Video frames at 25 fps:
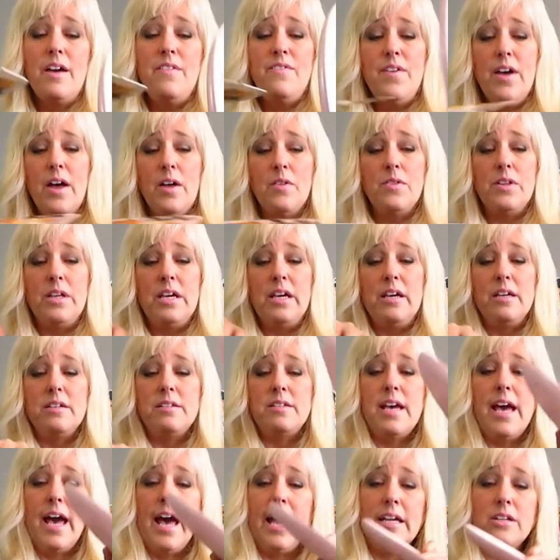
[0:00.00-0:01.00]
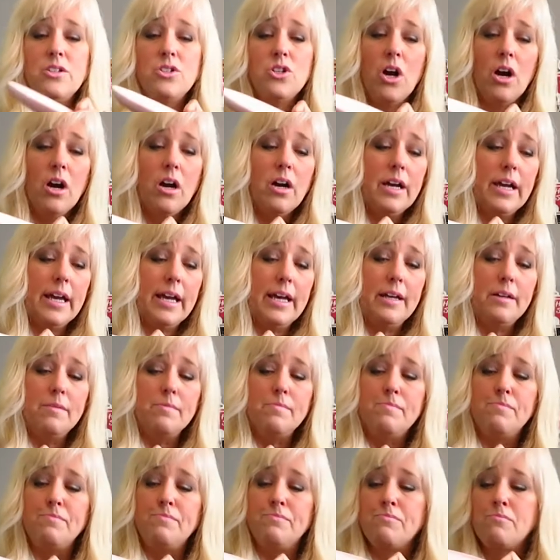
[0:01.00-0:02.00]
I found these at
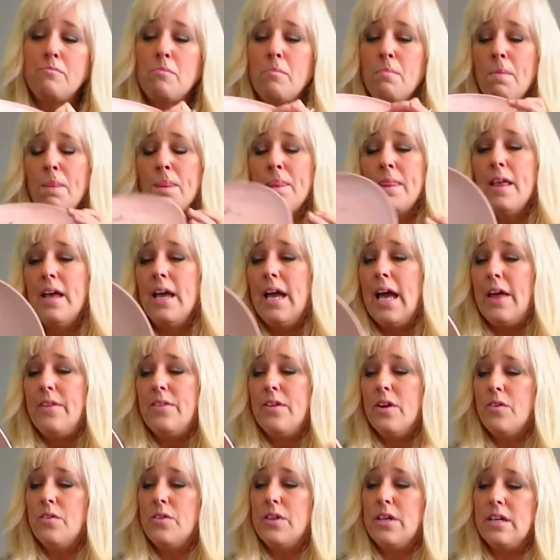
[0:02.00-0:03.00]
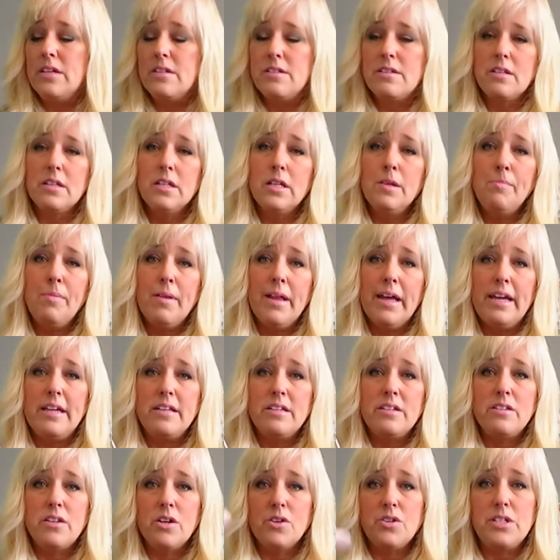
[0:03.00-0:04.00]
Target and they're these little
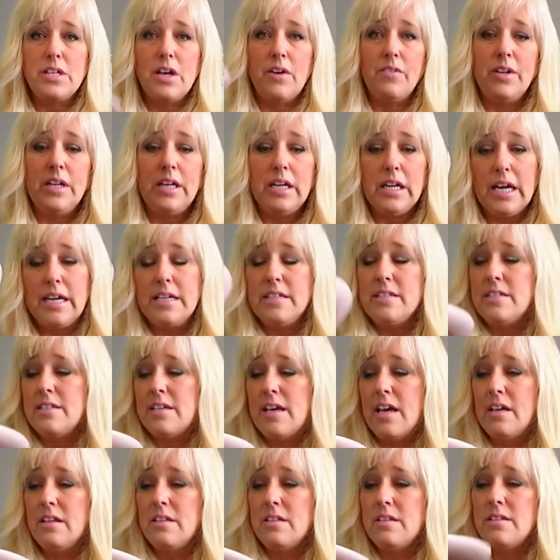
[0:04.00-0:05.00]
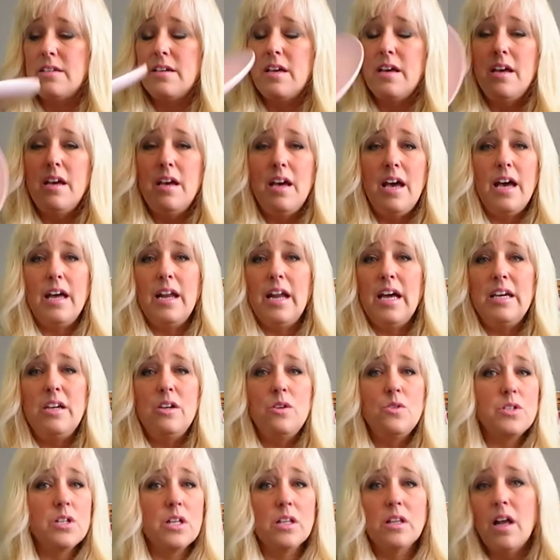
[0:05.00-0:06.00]
plates. They're 79 cents and I
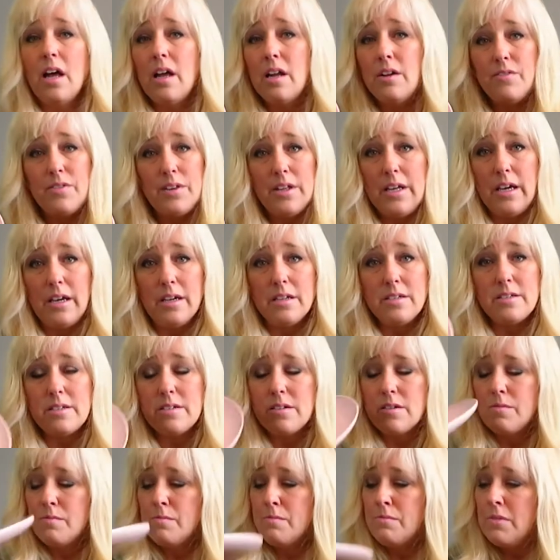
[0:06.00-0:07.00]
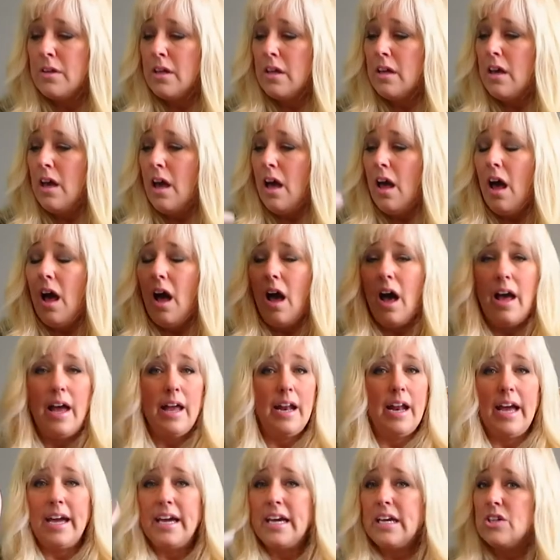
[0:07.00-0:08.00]
use a lot of these
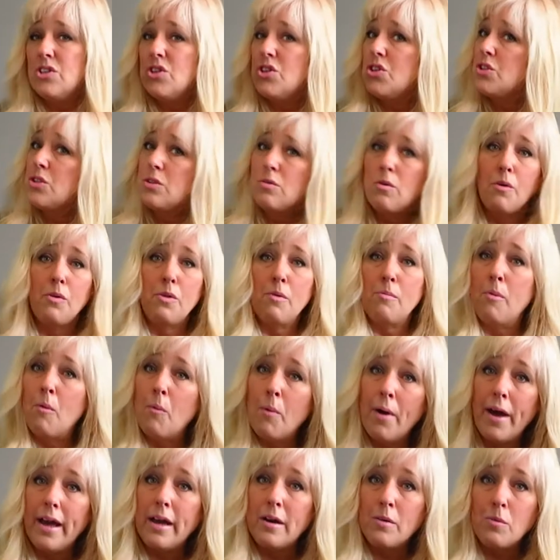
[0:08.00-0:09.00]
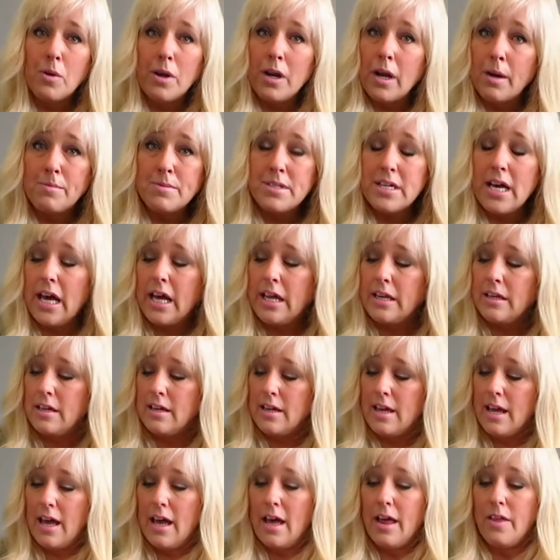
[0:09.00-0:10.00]
and I can just throw them away when I'm done.
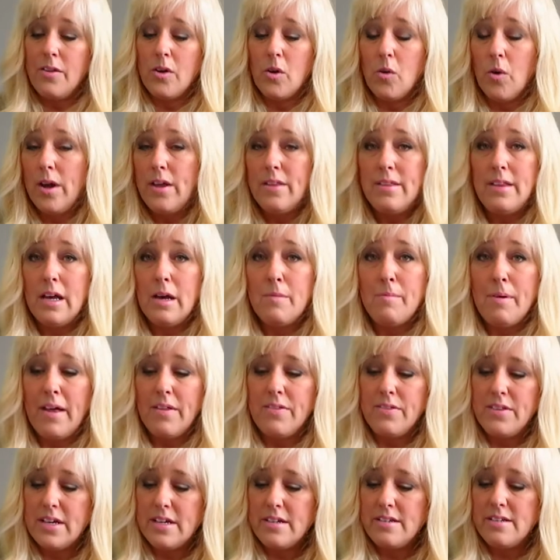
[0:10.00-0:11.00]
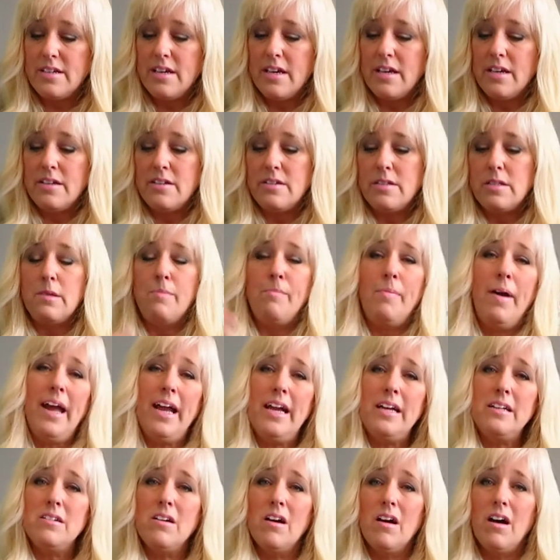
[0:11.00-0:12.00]
And the great thing about this is the
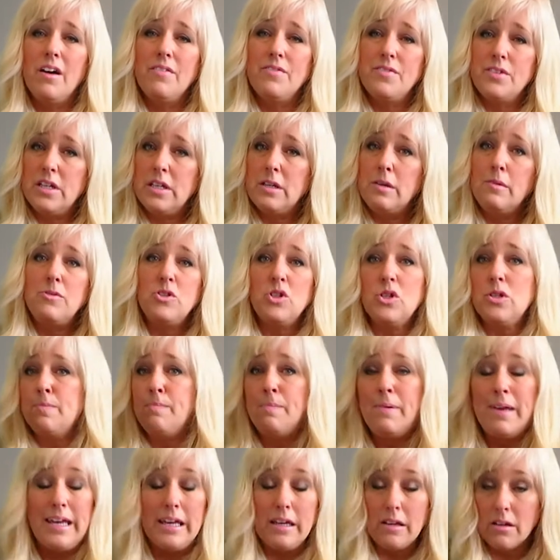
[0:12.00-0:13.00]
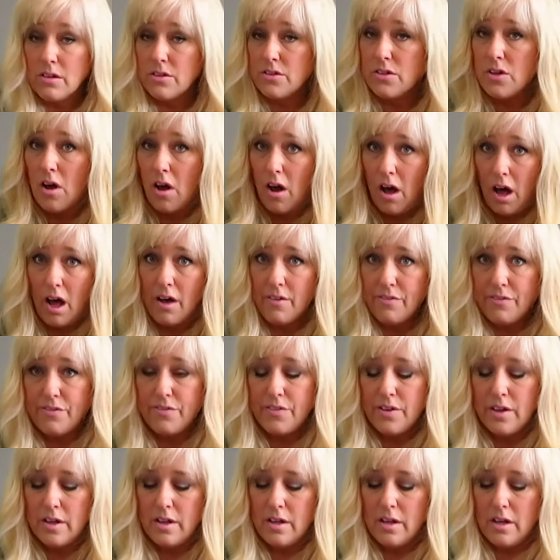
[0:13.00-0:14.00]
paint often just peels
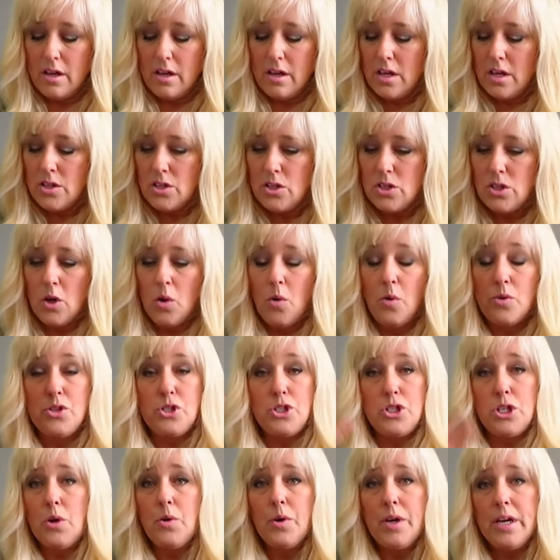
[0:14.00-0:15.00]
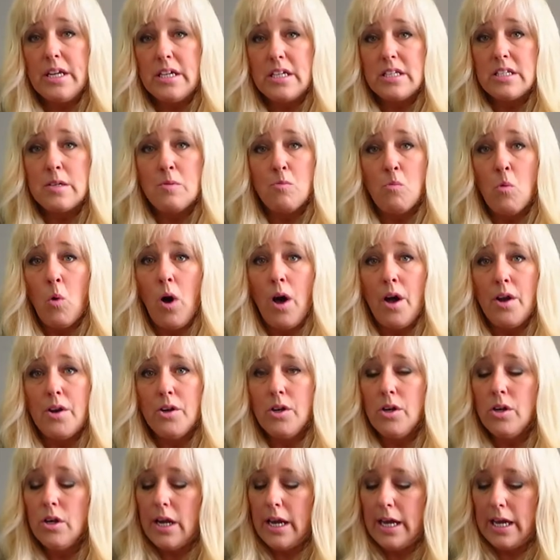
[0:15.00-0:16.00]
off. So soak it in some
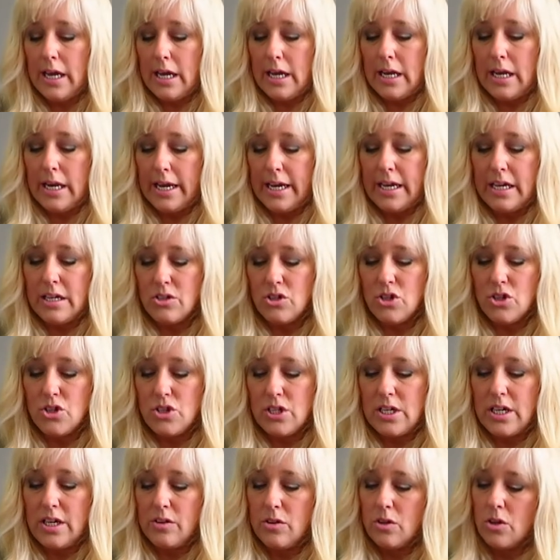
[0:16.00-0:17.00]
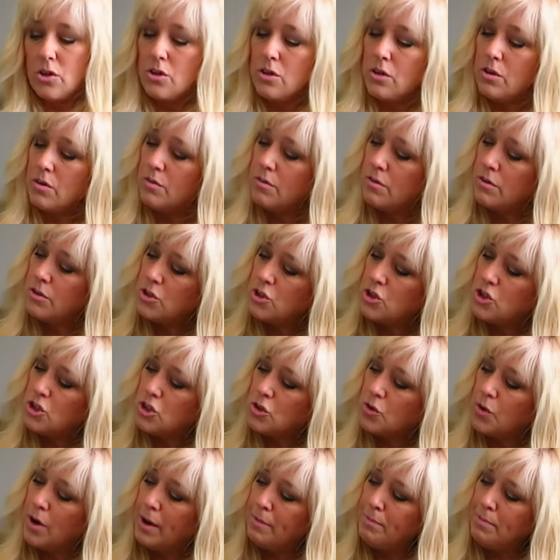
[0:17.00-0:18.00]
water and I can just either
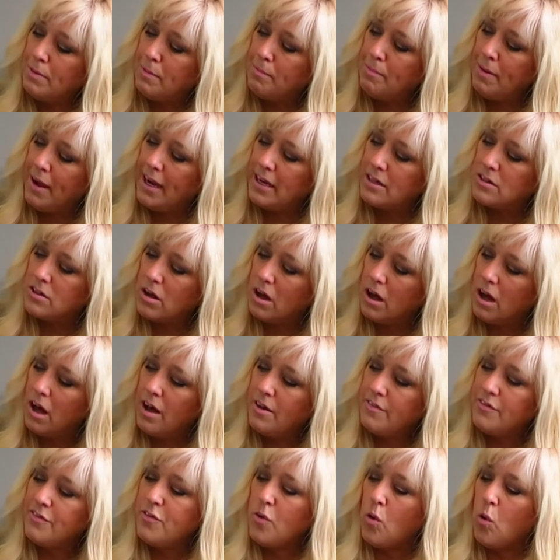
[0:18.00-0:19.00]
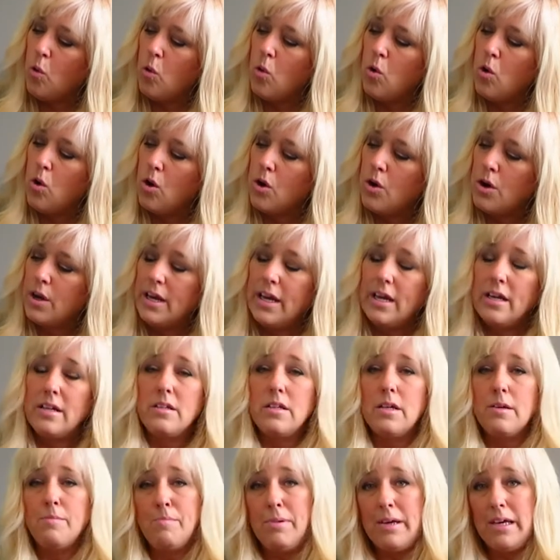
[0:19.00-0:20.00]
scrape the paint off or
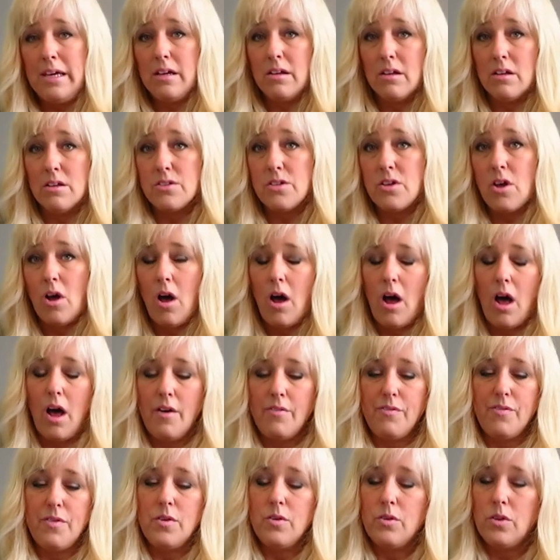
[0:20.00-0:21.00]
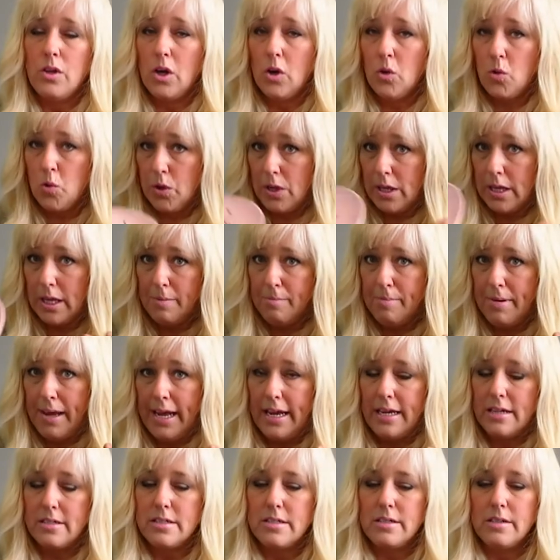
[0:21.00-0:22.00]
it peels off the acrylic
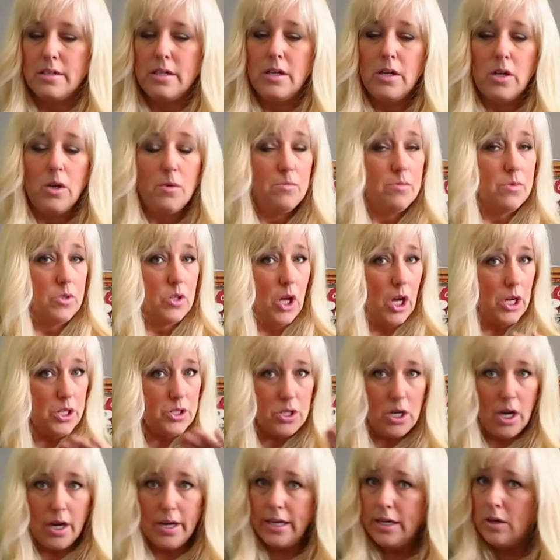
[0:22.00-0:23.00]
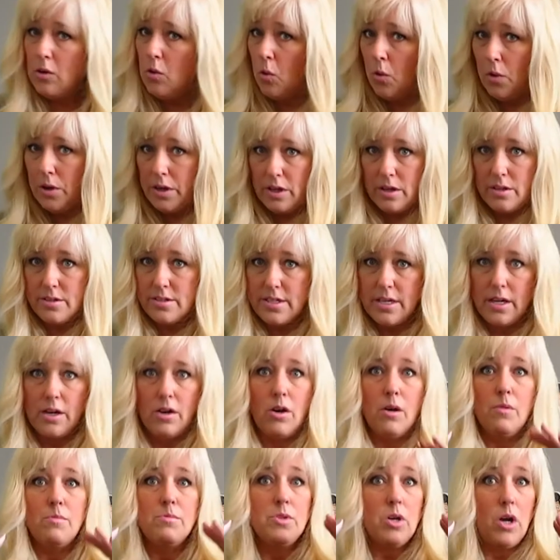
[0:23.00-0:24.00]
paint. Not talking oils
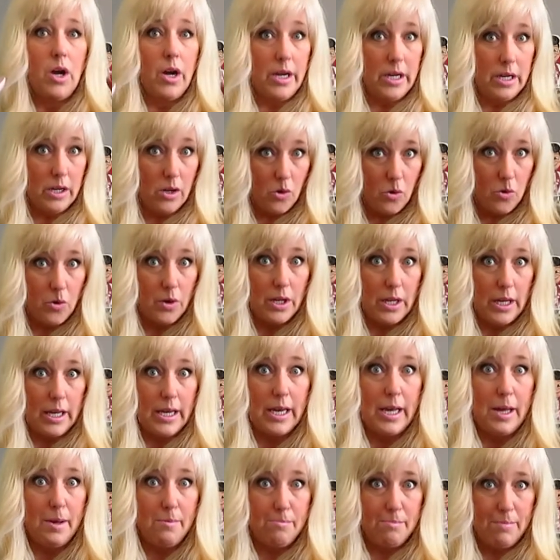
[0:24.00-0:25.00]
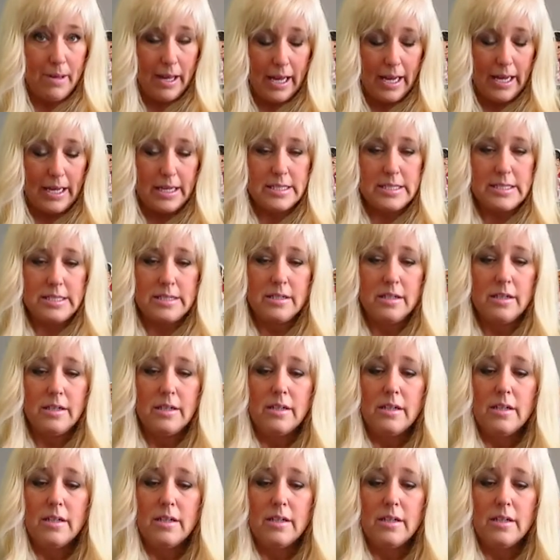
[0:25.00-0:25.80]
here, talking acrylic paint.